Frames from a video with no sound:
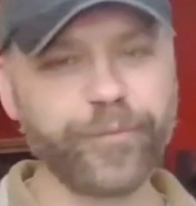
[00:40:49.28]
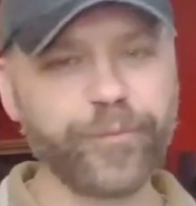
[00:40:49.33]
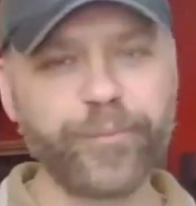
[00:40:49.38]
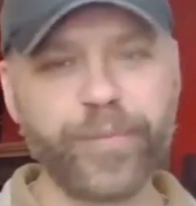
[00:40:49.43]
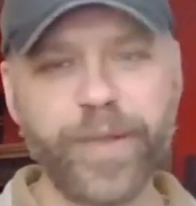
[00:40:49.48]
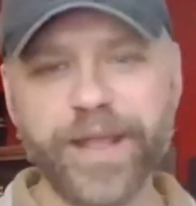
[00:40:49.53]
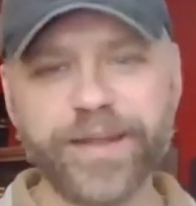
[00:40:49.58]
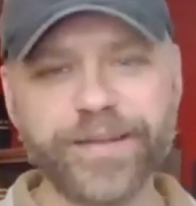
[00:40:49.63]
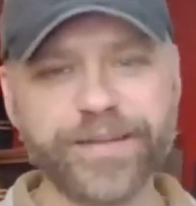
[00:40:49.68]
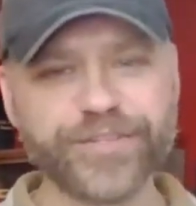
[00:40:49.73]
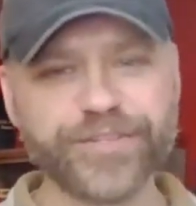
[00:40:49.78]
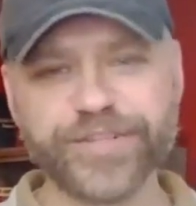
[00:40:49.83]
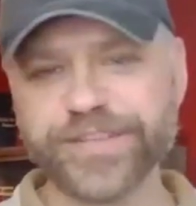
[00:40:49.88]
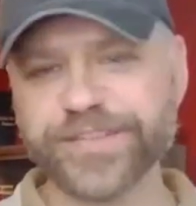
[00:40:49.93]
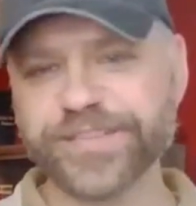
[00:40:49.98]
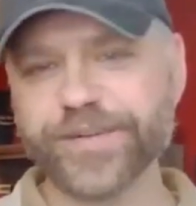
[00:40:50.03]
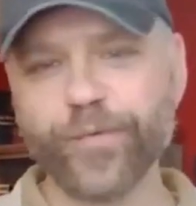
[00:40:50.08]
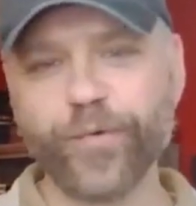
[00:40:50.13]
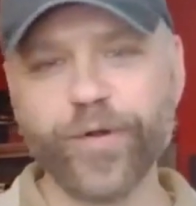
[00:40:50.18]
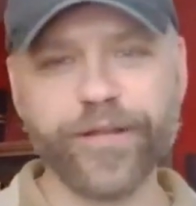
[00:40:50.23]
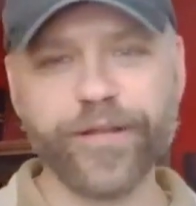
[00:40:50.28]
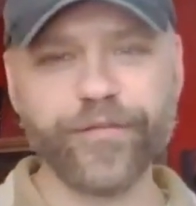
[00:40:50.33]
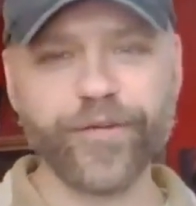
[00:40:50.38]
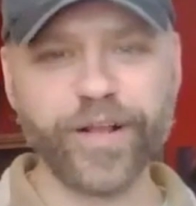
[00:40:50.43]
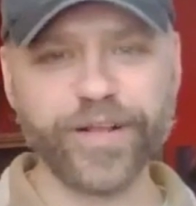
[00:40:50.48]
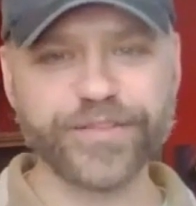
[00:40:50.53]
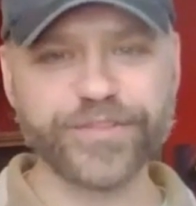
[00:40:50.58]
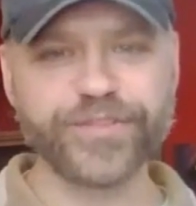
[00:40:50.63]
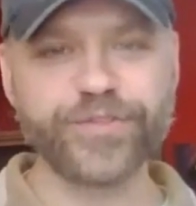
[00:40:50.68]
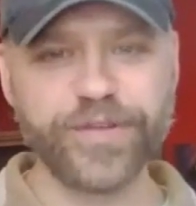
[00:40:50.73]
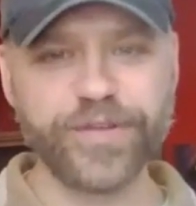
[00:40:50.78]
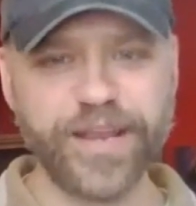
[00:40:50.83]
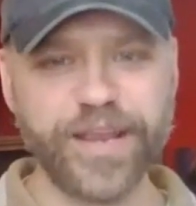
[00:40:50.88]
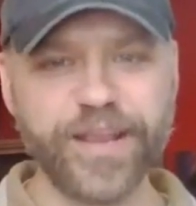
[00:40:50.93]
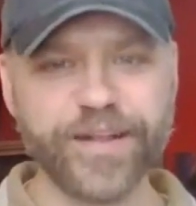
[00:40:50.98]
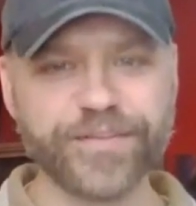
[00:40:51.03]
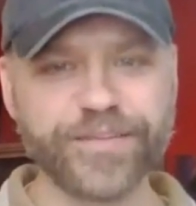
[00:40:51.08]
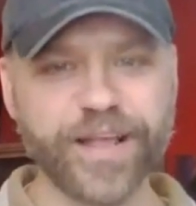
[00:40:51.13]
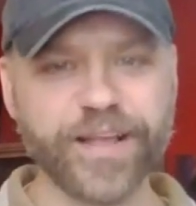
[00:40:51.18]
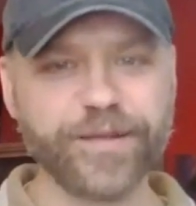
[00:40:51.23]
bandages and whatever else you
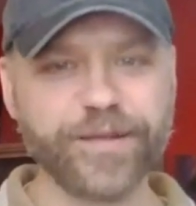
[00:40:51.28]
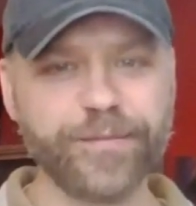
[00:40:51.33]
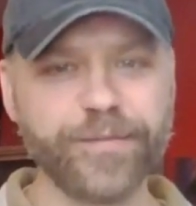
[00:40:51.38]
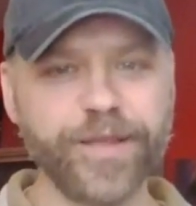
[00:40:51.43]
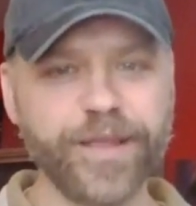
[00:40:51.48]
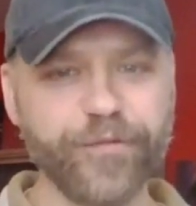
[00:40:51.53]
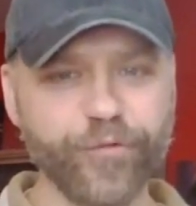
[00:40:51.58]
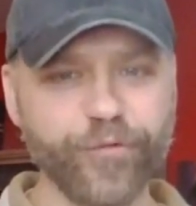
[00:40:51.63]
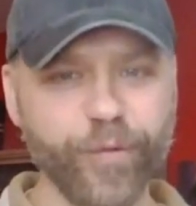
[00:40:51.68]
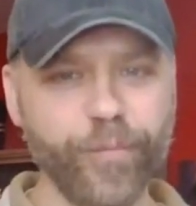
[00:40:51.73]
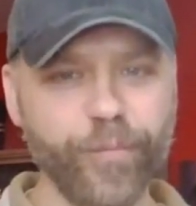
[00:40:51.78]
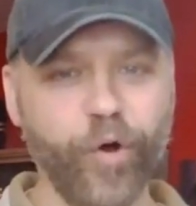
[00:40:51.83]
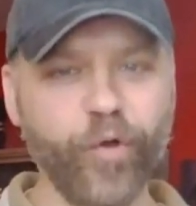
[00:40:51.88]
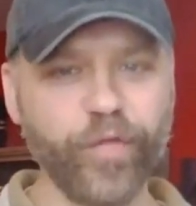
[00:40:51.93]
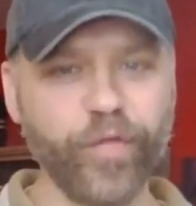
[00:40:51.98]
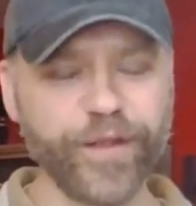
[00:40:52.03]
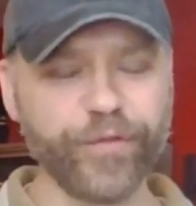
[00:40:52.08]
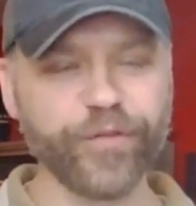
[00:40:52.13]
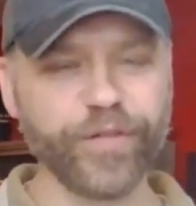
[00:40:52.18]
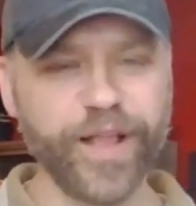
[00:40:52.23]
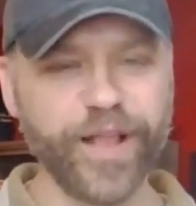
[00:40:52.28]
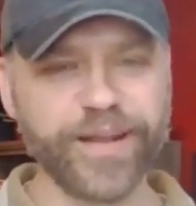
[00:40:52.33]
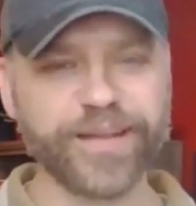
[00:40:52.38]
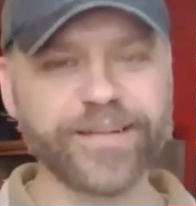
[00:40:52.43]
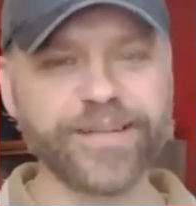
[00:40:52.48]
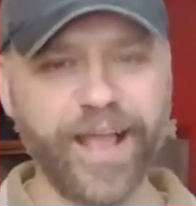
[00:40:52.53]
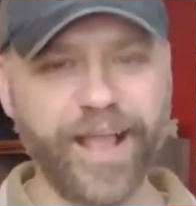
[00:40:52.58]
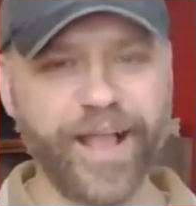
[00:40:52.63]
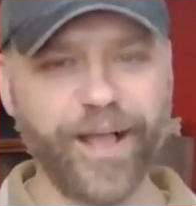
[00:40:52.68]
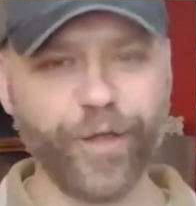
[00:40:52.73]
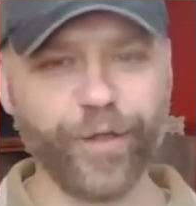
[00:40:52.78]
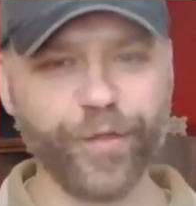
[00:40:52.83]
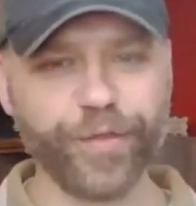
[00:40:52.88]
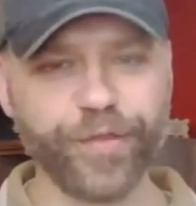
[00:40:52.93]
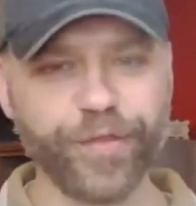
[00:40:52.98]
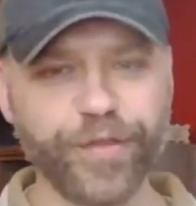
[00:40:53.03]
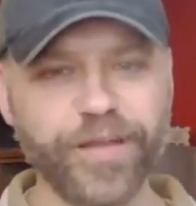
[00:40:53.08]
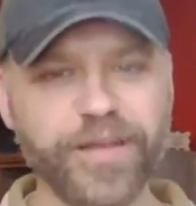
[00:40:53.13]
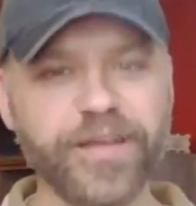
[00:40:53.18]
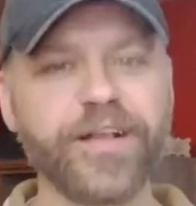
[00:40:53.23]
need that can be remotely related to
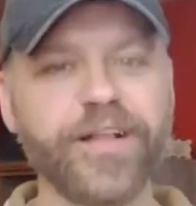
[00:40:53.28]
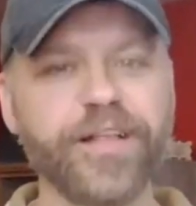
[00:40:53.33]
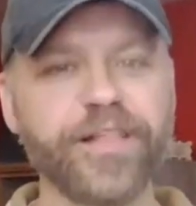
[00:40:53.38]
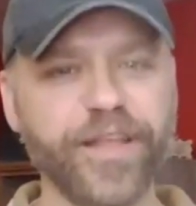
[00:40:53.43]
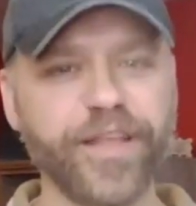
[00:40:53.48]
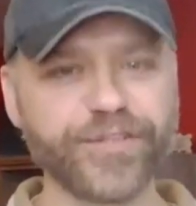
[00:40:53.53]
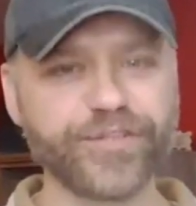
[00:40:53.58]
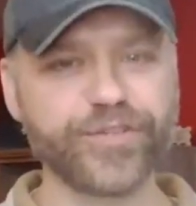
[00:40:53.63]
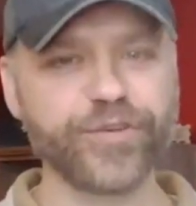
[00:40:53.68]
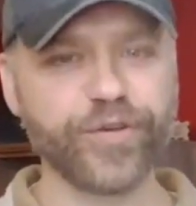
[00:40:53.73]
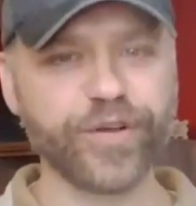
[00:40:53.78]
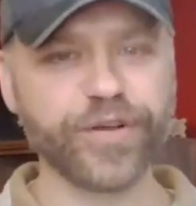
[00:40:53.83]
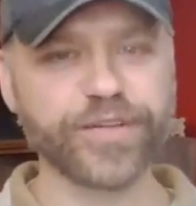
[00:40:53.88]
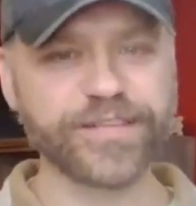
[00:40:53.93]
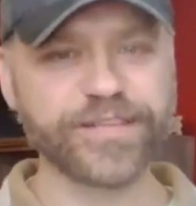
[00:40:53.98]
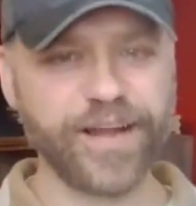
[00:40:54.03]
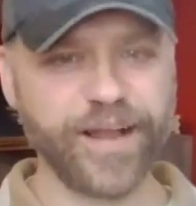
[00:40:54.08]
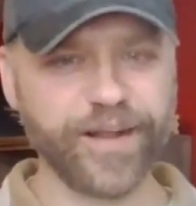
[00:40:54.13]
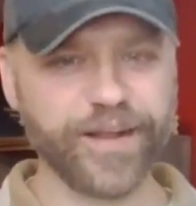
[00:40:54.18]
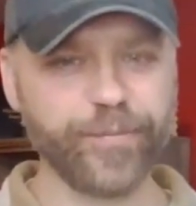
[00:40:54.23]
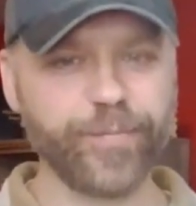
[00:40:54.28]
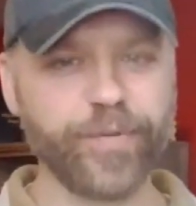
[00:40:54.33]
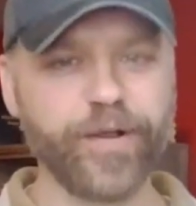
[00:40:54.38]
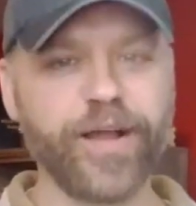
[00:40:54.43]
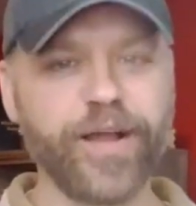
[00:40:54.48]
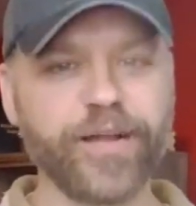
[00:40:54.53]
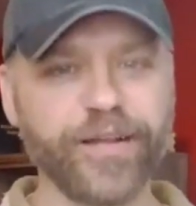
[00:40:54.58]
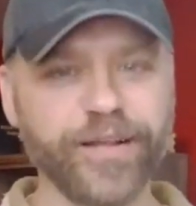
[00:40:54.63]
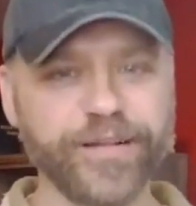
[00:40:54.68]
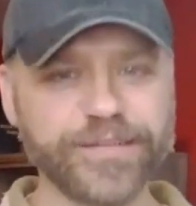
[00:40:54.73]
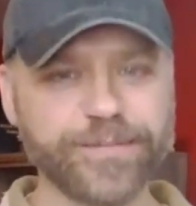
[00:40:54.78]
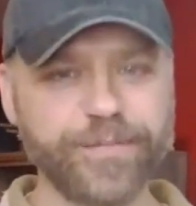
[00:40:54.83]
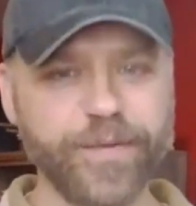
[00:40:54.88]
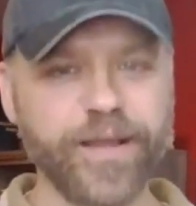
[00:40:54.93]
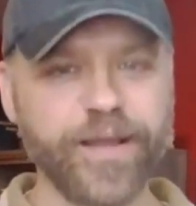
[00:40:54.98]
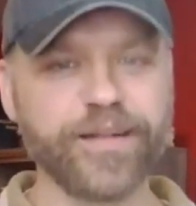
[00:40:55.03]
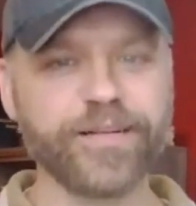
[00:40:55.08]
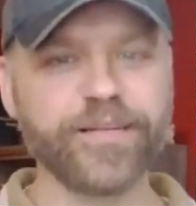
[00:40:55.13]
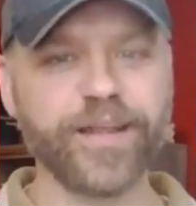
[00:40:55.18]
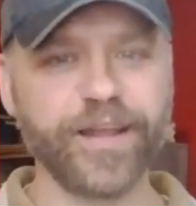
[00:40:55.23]
health that you could stock up on and
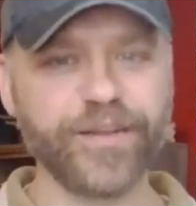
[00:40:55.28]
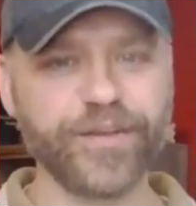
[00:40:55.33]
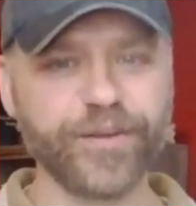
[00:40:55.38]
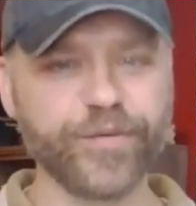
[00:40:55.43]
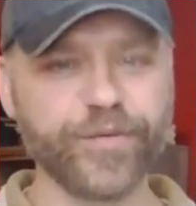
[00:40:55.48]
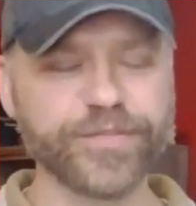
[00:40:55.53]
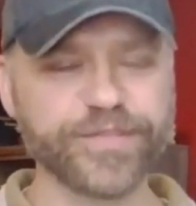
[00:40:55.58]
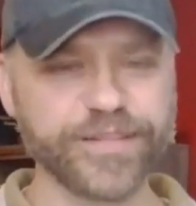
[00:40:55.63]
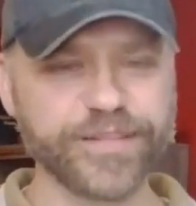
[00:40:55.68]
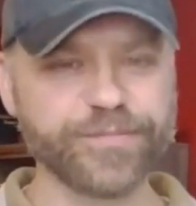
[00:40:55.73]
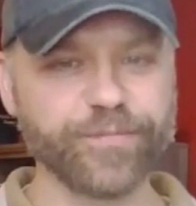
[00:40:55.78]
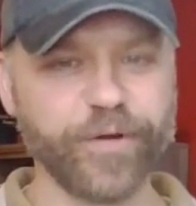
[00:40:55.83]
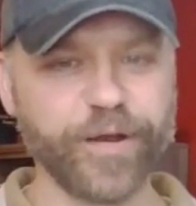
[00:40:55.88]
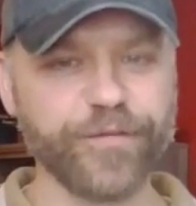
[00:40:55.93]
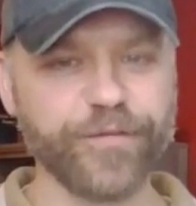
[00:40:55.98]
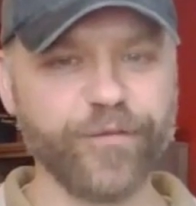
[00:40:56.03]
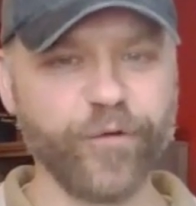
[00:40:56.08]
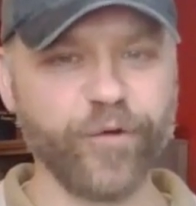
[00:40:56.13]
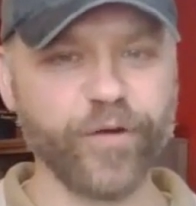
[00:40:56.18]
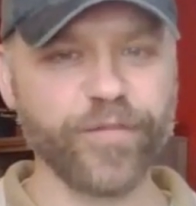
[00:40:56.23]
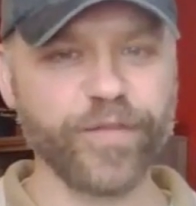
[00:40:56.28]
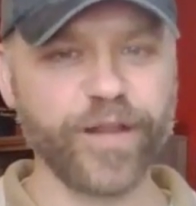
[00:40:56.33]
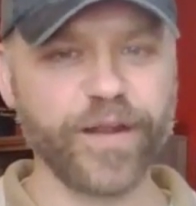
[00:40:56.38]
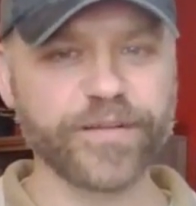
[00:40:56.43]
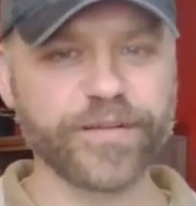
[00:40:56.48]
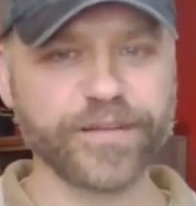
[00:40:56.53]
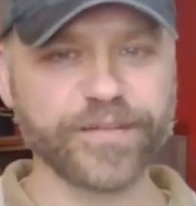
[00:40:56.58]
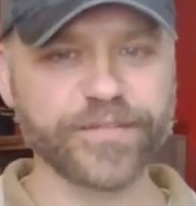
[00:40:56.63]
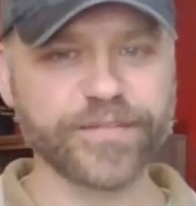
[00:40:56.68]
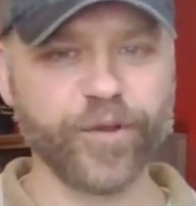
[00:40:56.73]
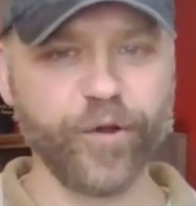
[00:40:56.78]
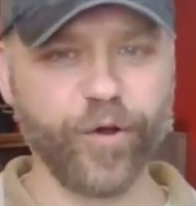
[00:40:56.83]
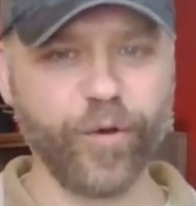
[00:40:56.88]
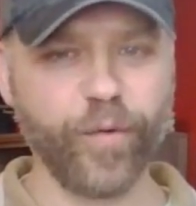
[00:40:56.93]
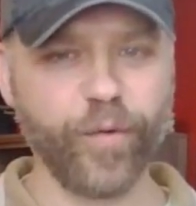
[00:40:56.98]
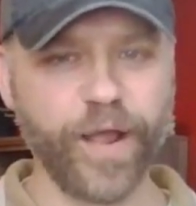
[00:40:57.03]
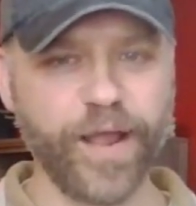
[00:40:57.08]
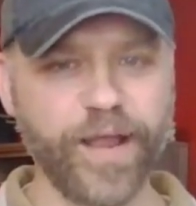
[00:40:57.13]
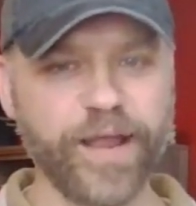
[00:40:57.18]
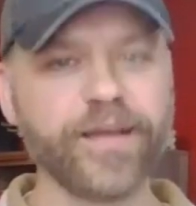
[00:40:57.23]
spend and use this money for, that it doesn't go
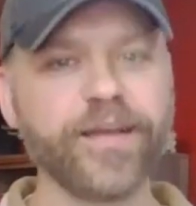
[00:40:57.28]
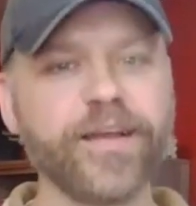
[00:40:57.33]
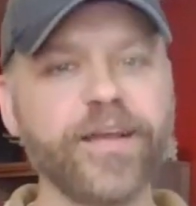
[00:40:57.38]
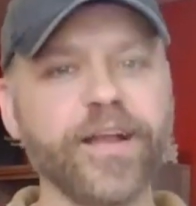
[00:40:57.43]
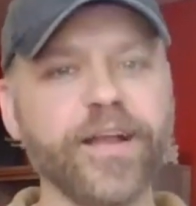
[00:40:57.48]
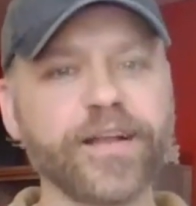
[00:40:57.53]
away.